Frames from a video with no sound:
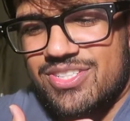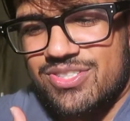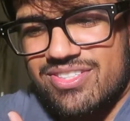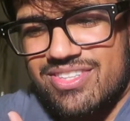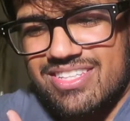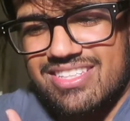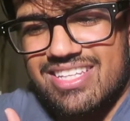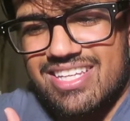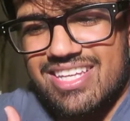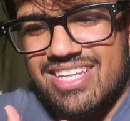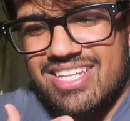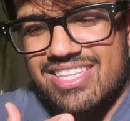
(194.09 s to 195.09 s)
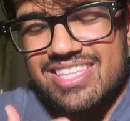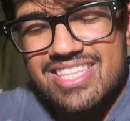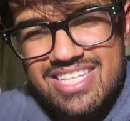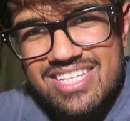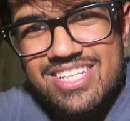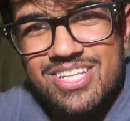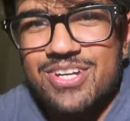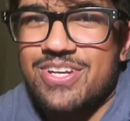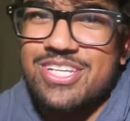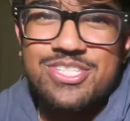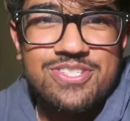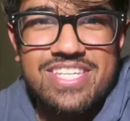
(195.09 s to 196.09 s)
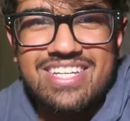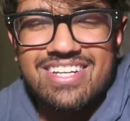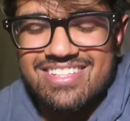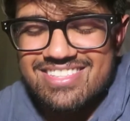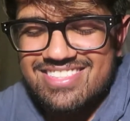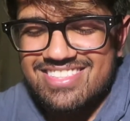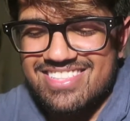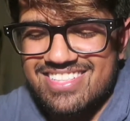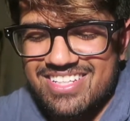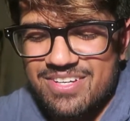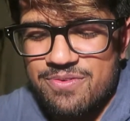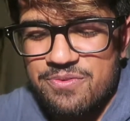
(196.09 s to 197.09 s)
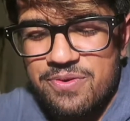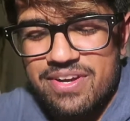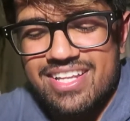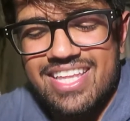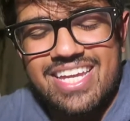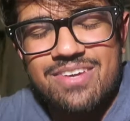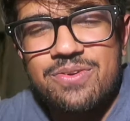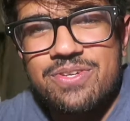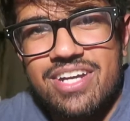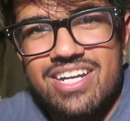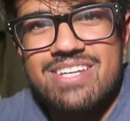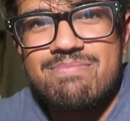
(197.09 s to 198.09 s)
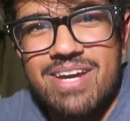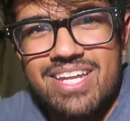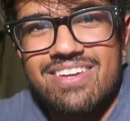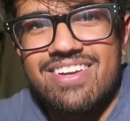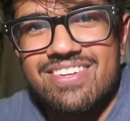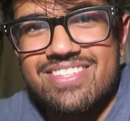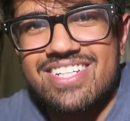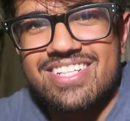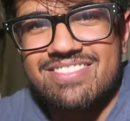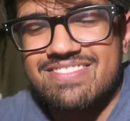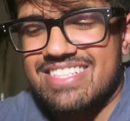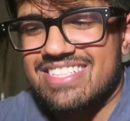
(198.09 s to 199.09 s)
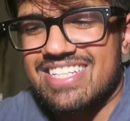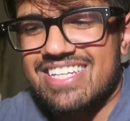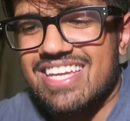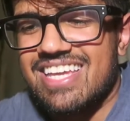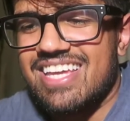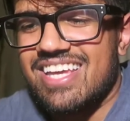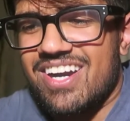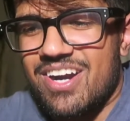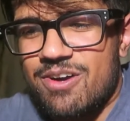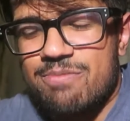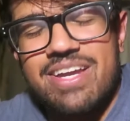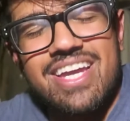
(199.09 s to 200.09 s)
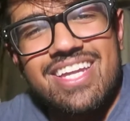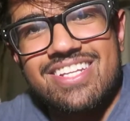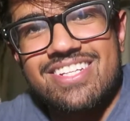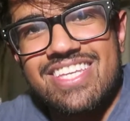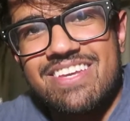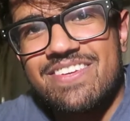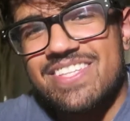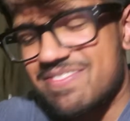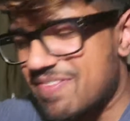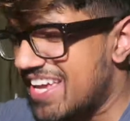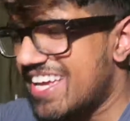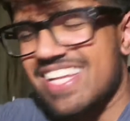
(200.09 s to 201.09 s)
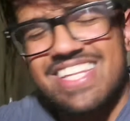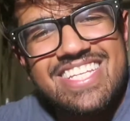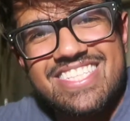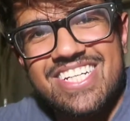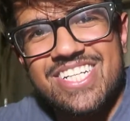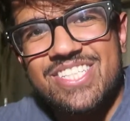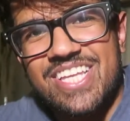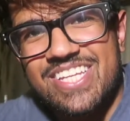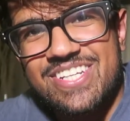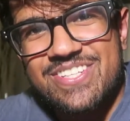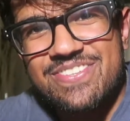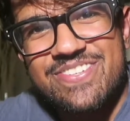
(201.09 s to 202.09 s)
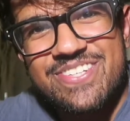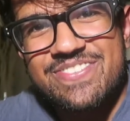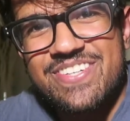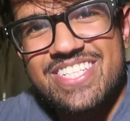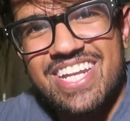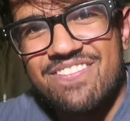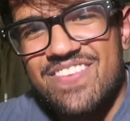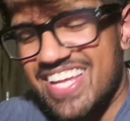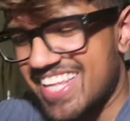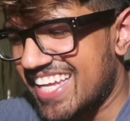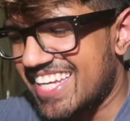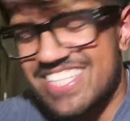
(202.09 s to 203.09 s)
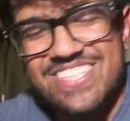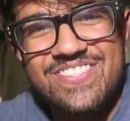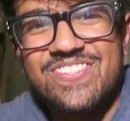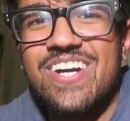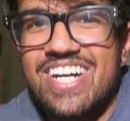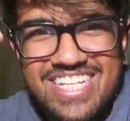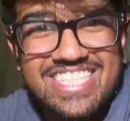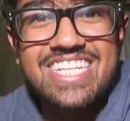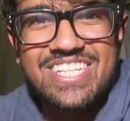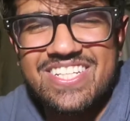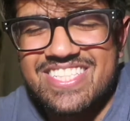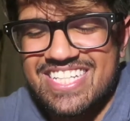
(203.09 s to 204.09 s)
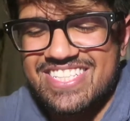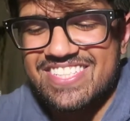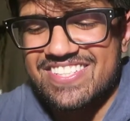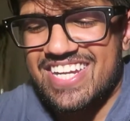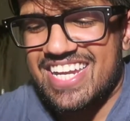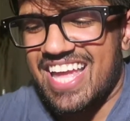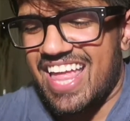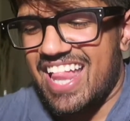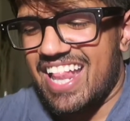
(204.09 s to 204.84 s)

Okay, so Nikos, what, like we were talking about it, right? We were talking in French, like, oh man, you're leaving, man, that sucks. Like you're the first person I met, like it's so cool, cause he knows that too, right?